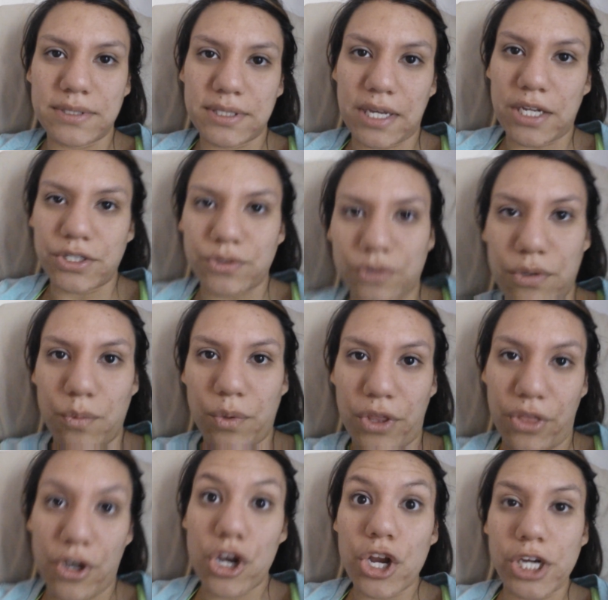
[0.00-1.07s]
schedule
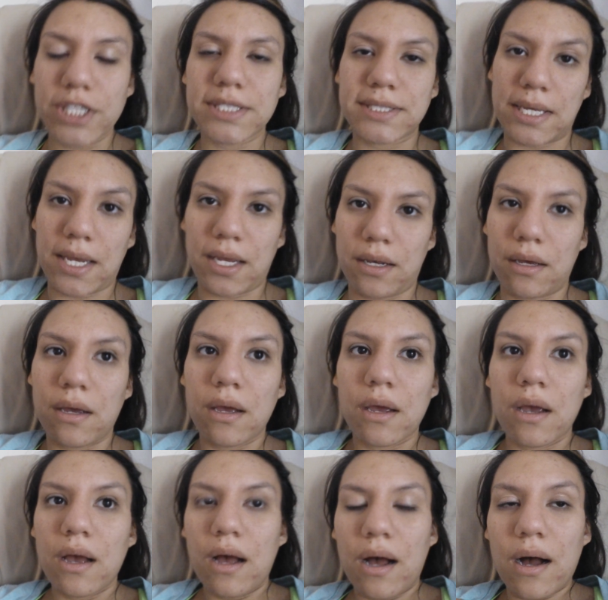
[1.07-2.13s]
with nursing
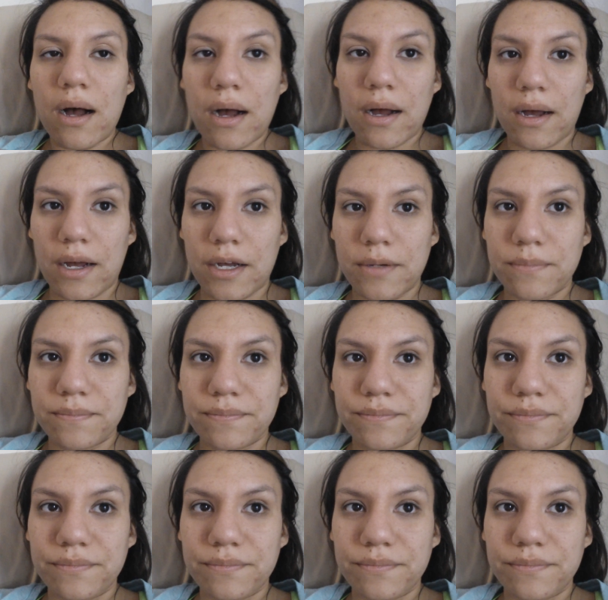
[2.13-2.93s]
um